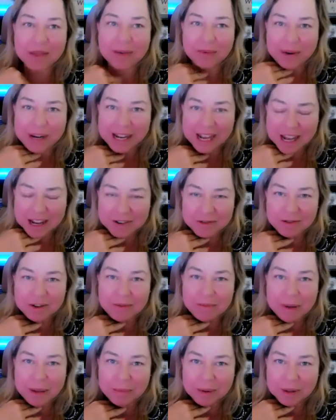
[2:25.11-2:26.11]

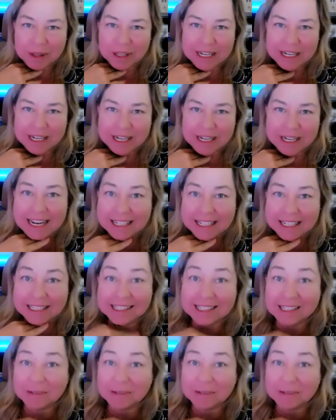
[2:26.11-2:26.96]
300 people in attendance.